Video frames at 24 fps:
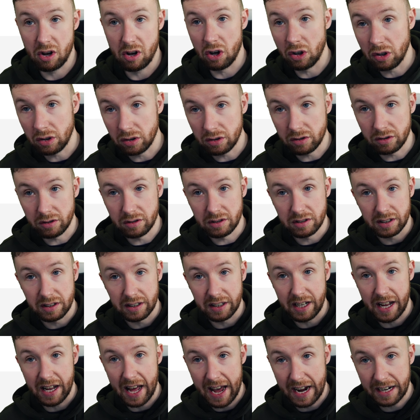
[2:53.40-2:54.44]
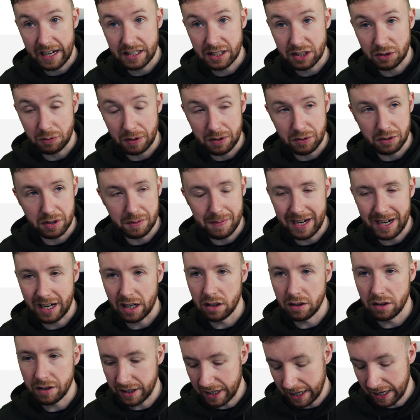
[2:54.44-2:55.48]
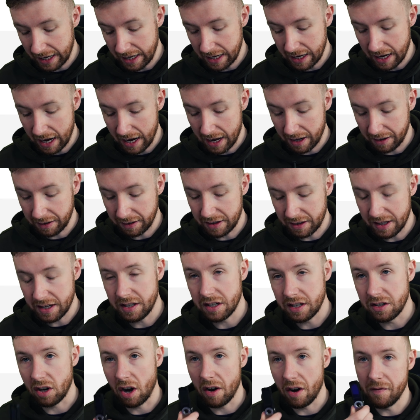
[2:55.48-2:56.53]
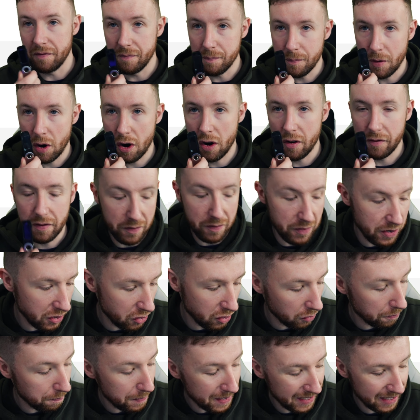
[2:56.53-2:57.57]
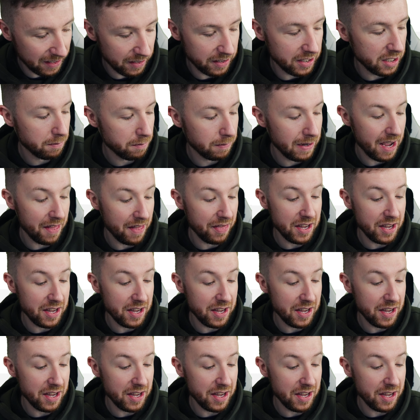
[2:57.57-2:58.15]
old X, which was a bit clunky, and this has got more of a visual, bigger display.